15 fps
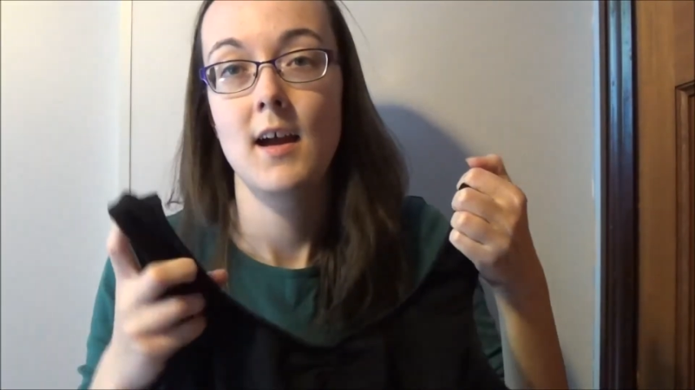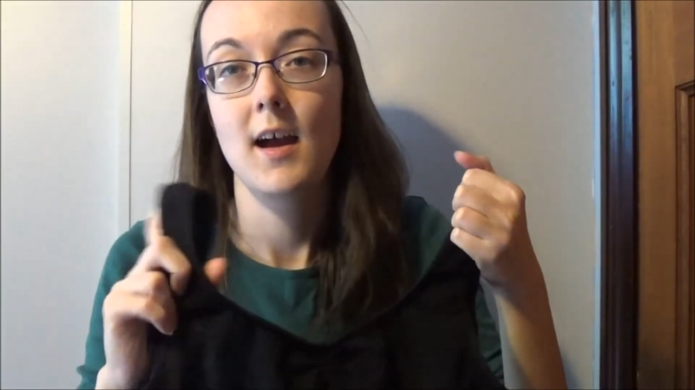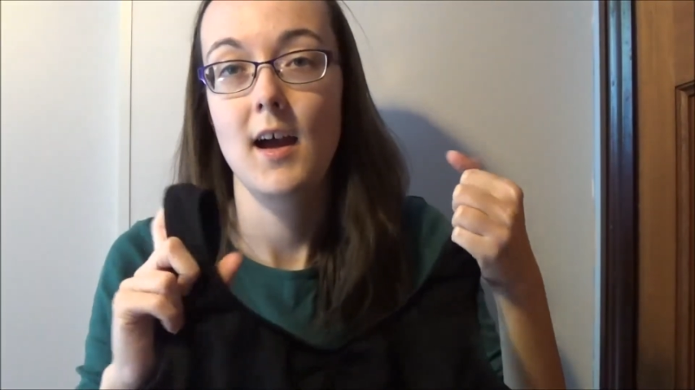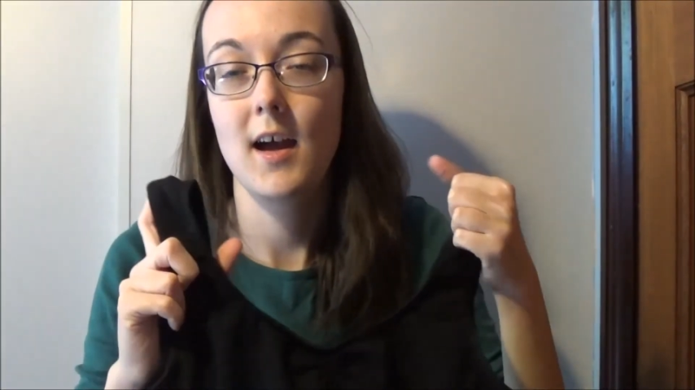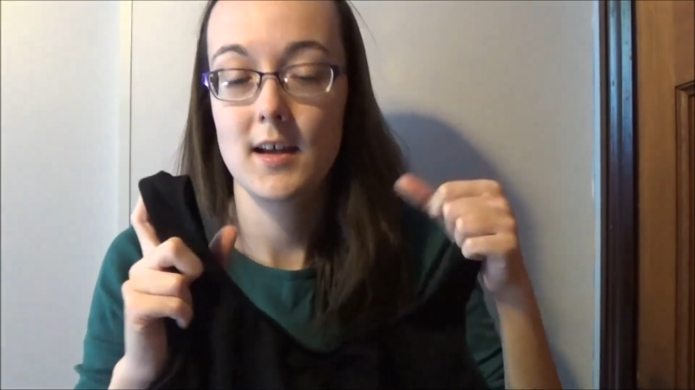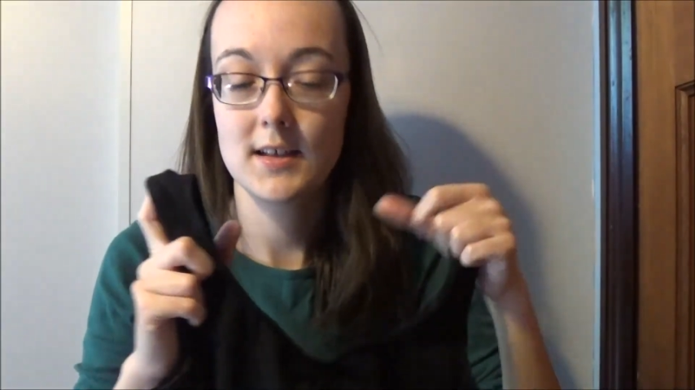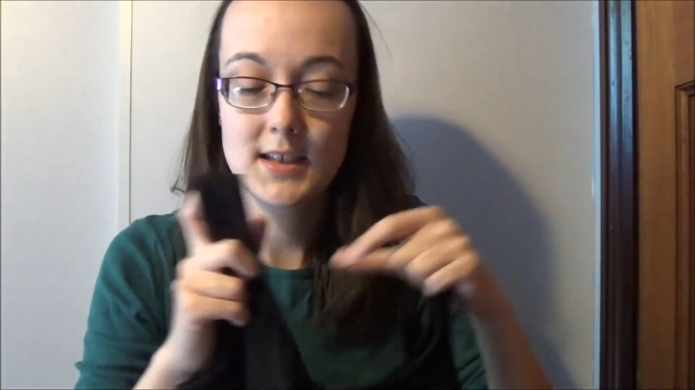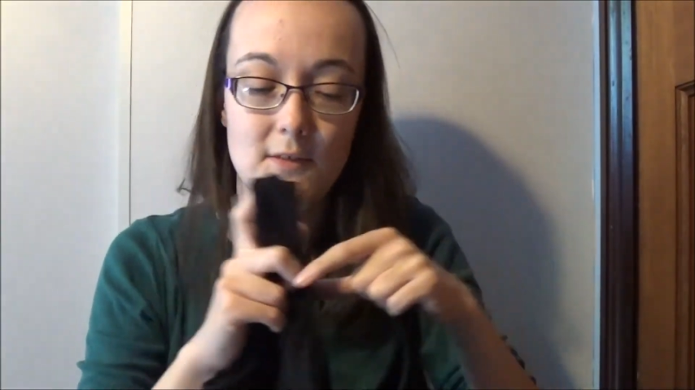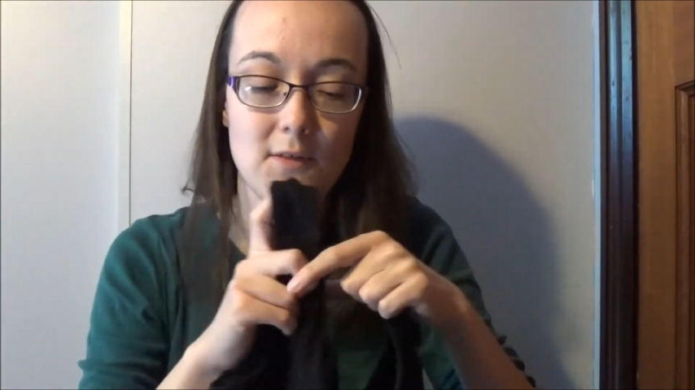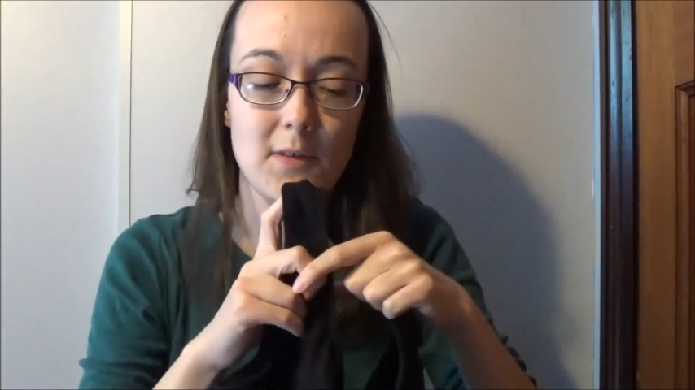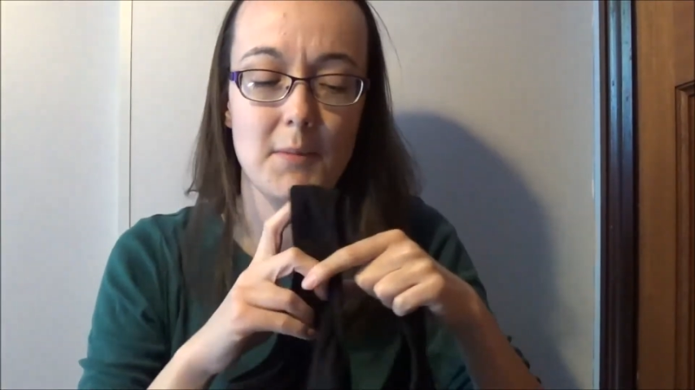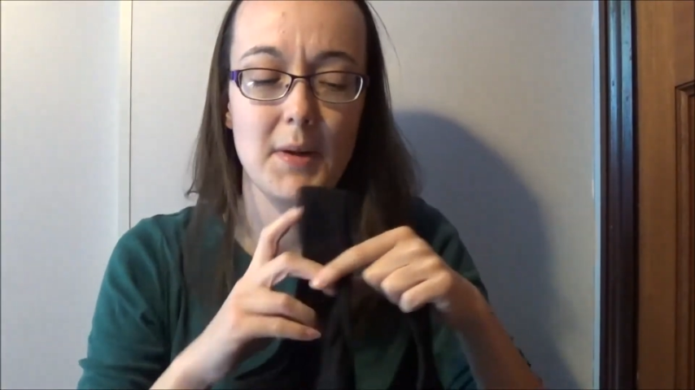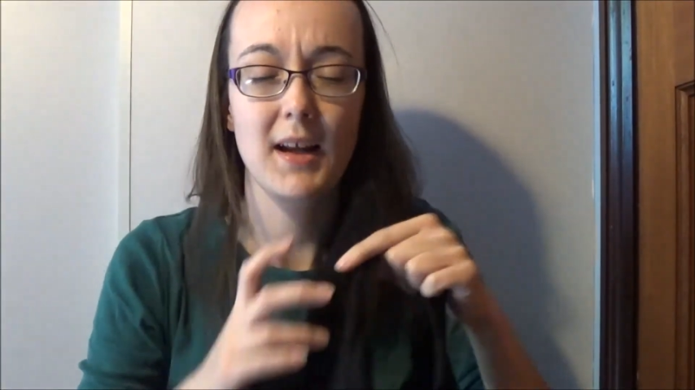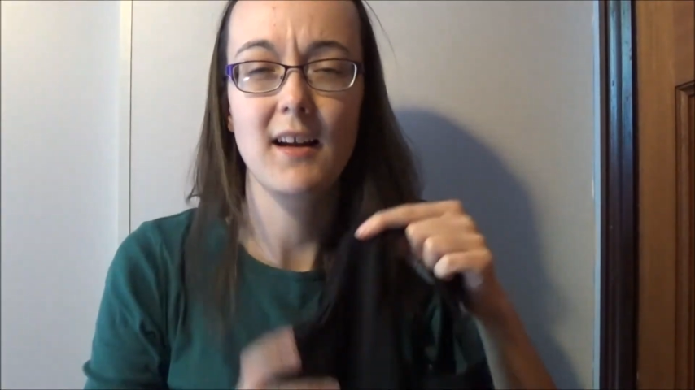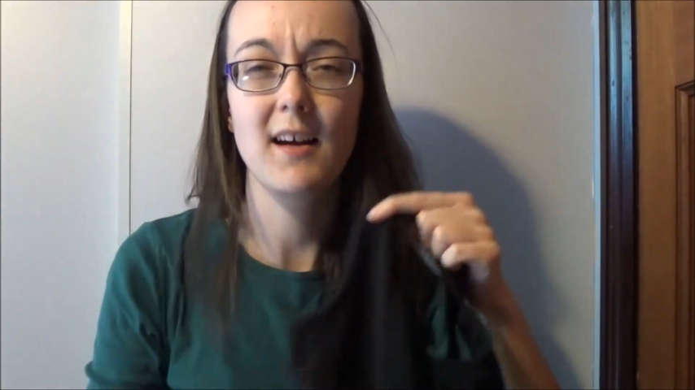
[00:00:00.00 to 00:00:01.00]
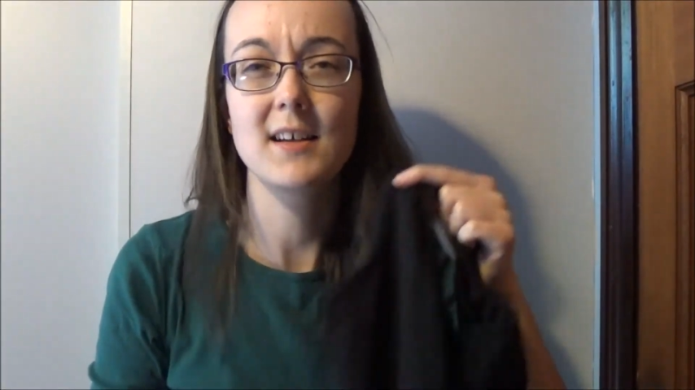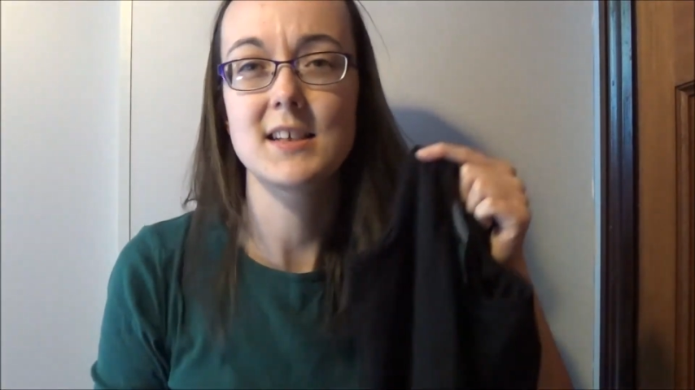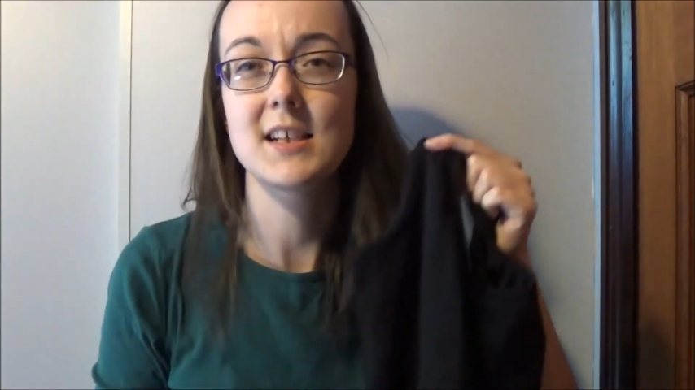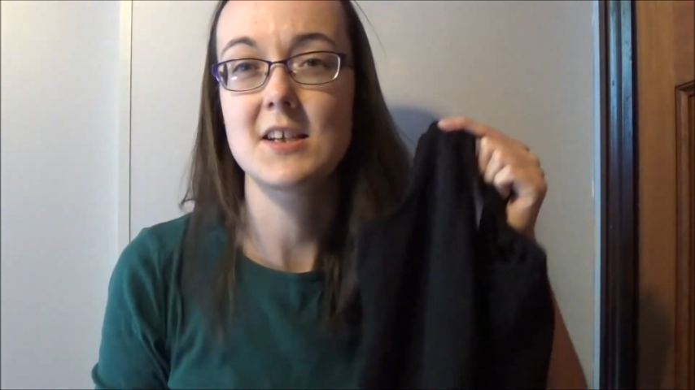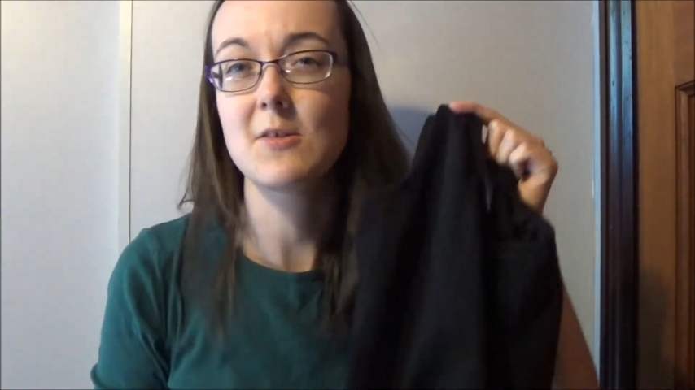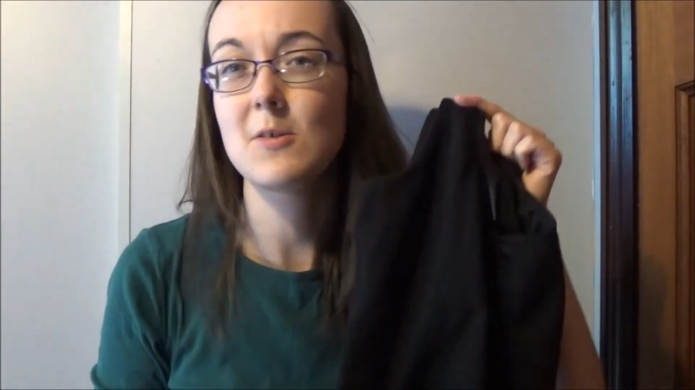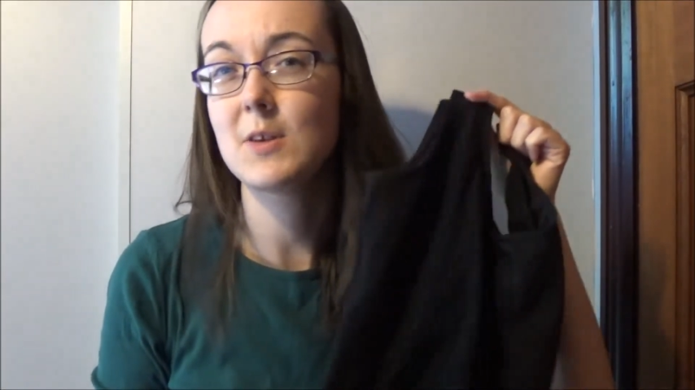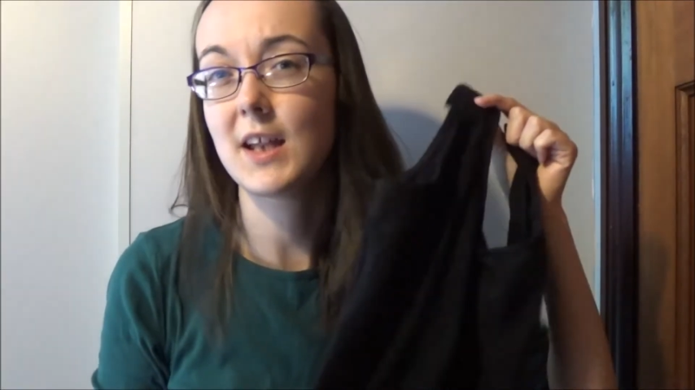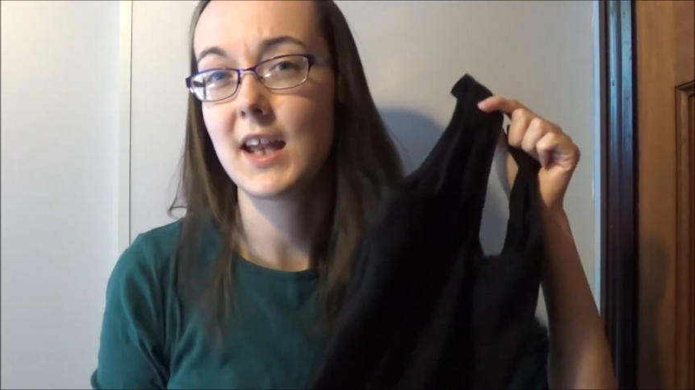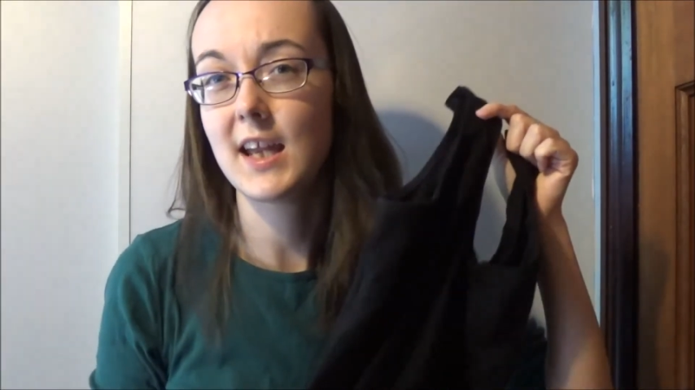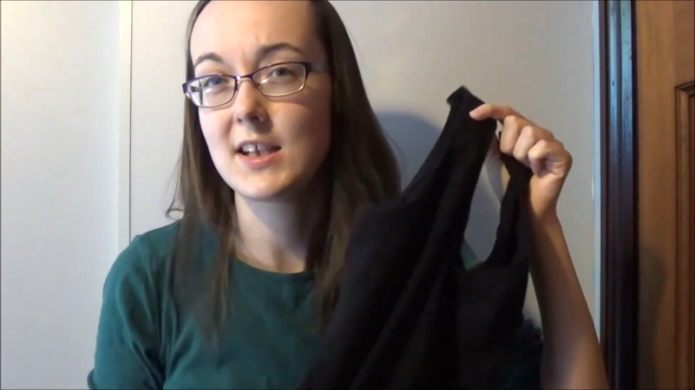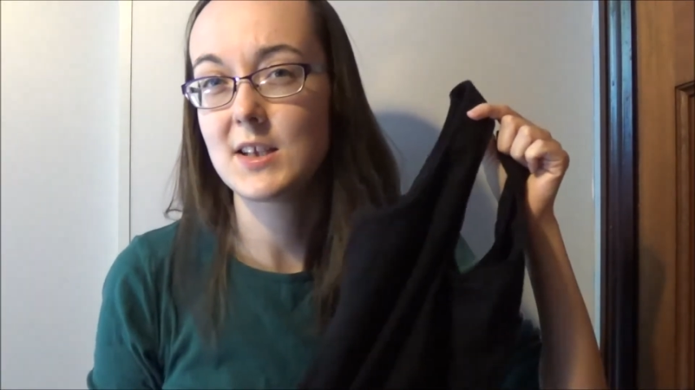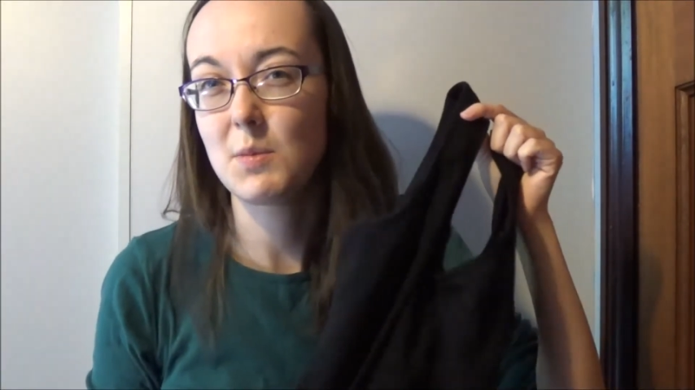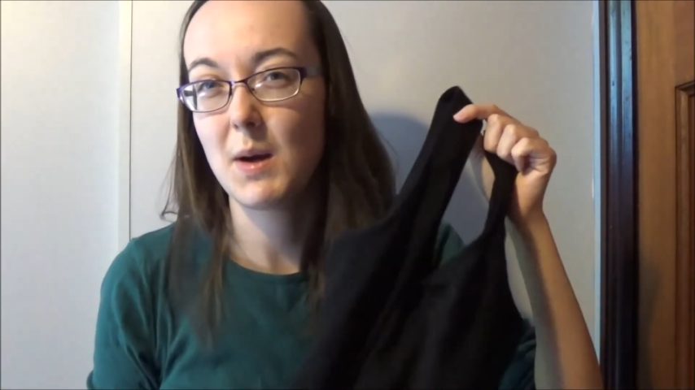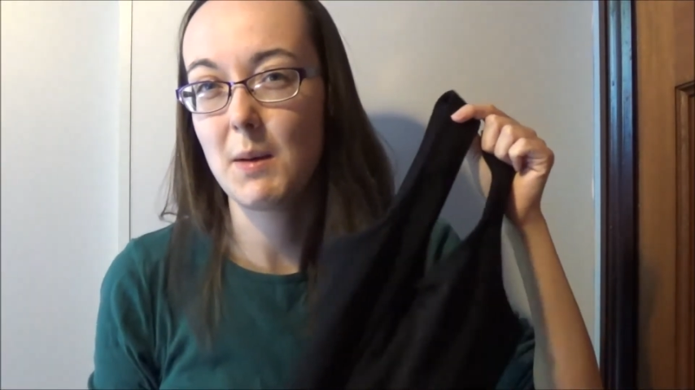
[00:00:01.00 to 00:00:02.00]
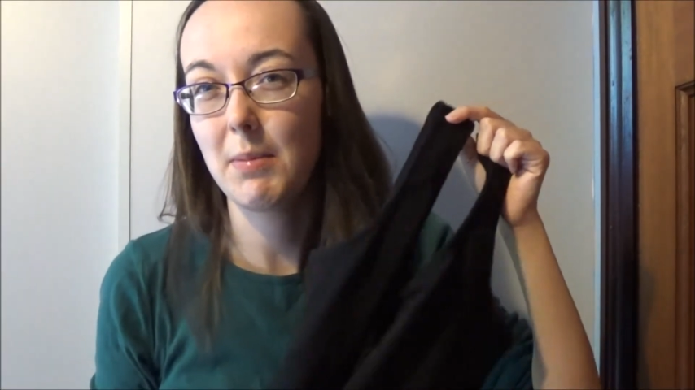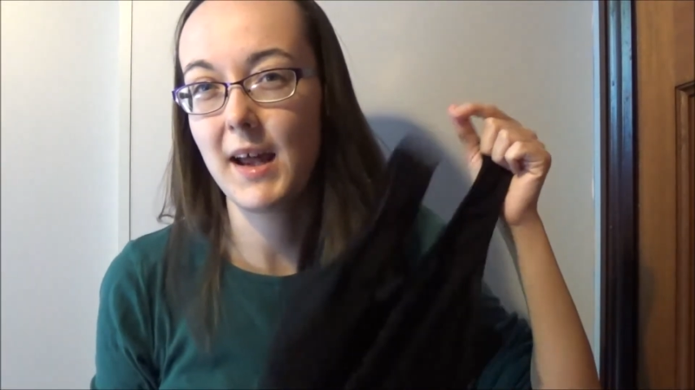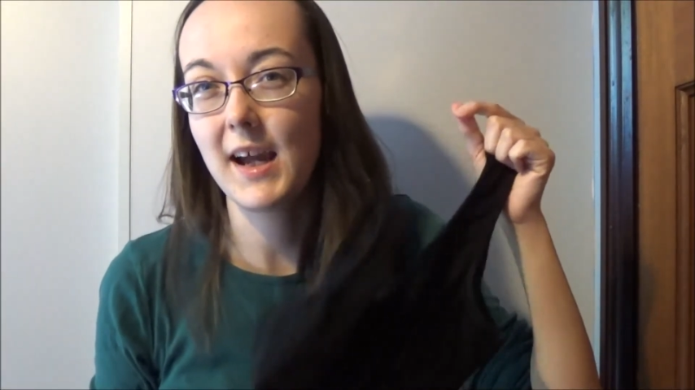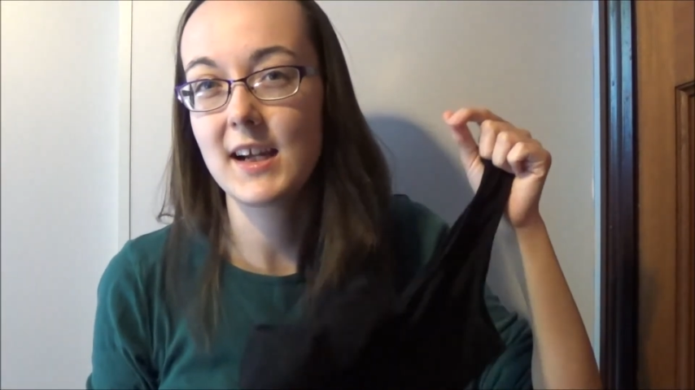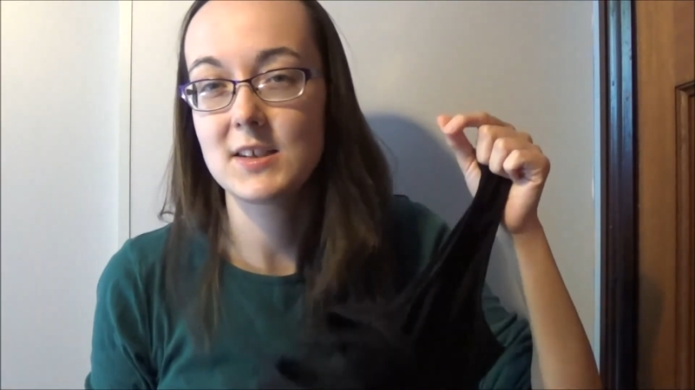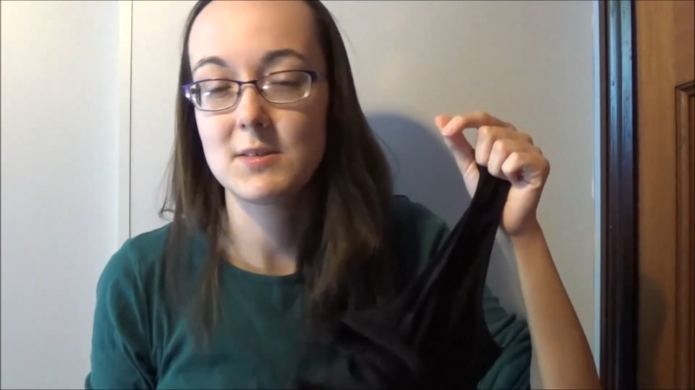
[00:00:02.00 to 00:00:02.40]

several of my classes, all the kids wear black,